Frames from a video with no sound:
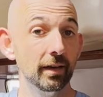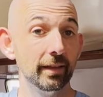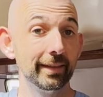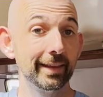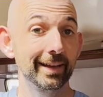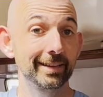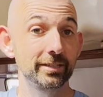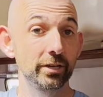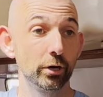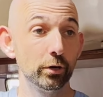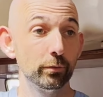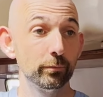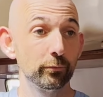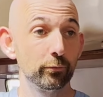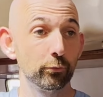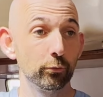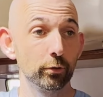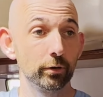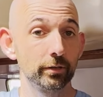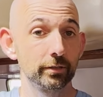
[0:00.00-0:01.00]
And that's home
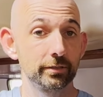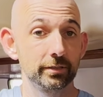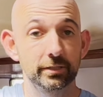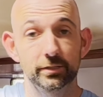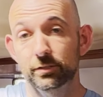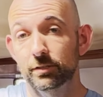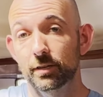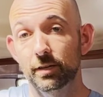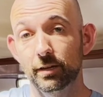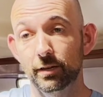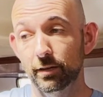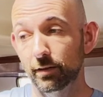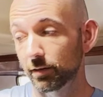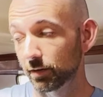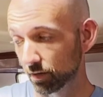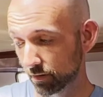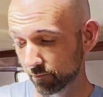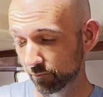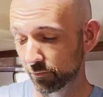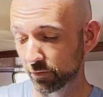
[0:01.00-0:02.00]
for us. It's a
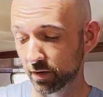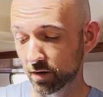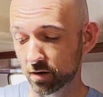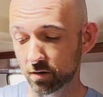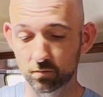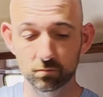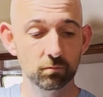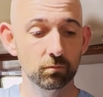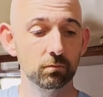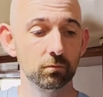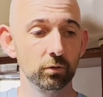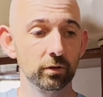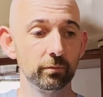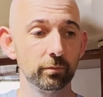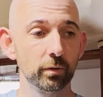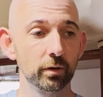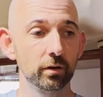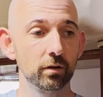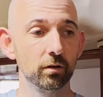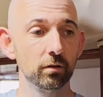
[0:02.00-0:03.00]
comfy home. We've
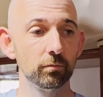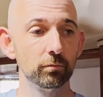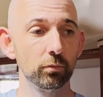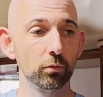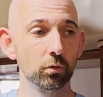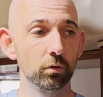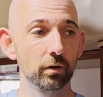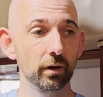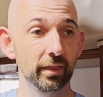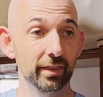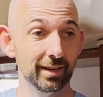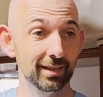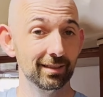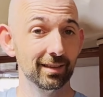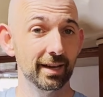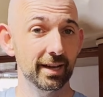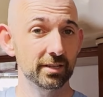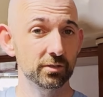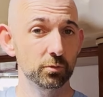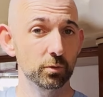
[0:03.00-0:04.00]
been on board, I think
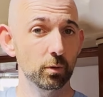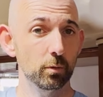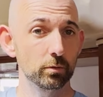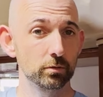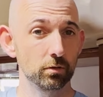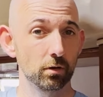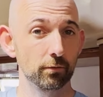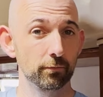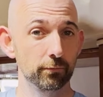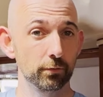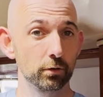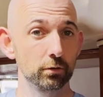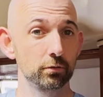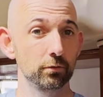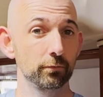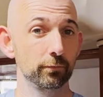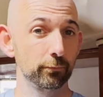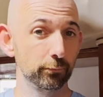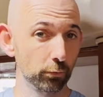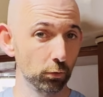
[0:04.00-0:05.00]
last week was our first
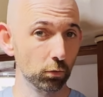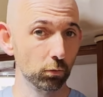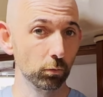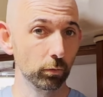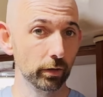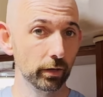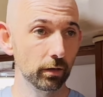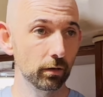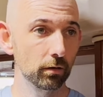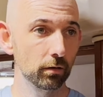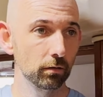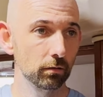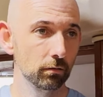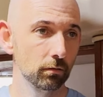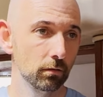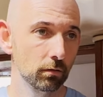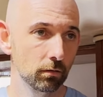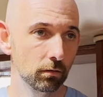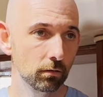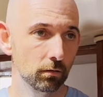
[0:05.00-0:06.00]
full week,
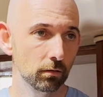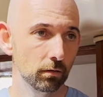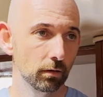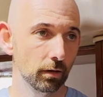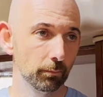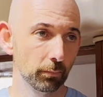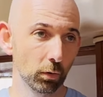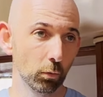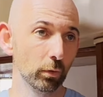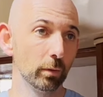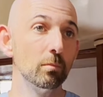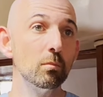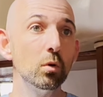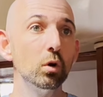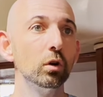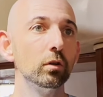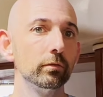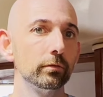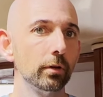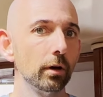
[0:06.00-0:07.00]
but we
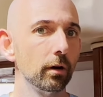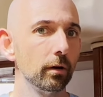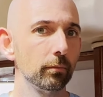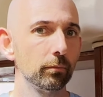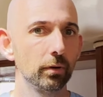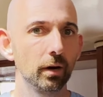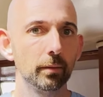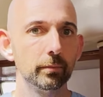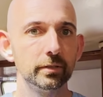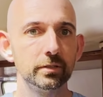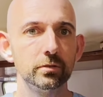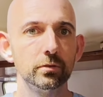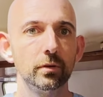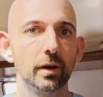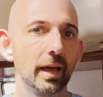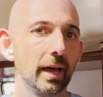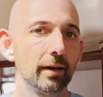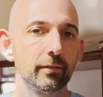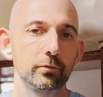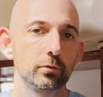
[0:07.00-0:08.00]
moved on probably two and
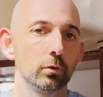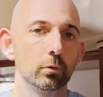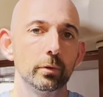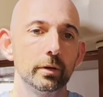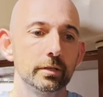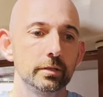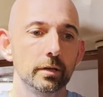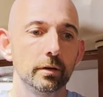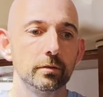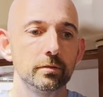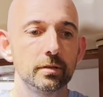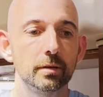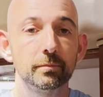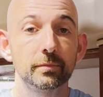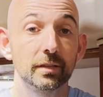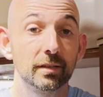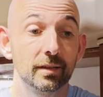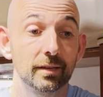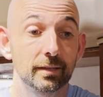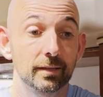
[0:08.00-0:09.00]
a half, three weeks ago,
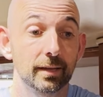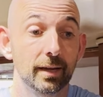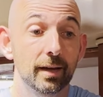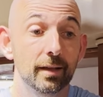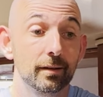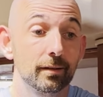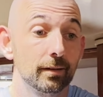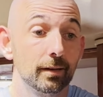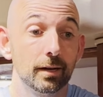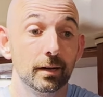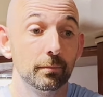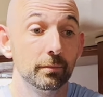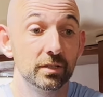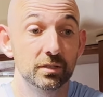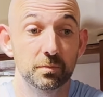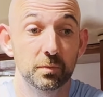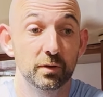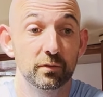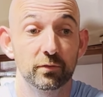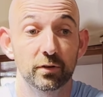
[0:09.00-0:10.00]
something like that. Um, it's
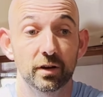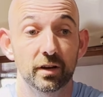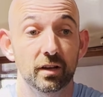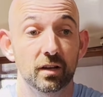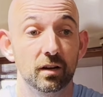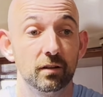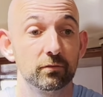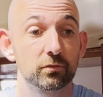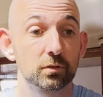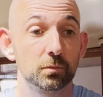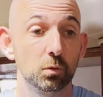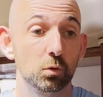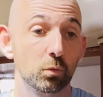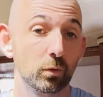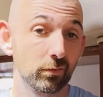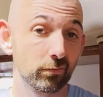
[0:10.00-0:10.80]
been very comfortable. We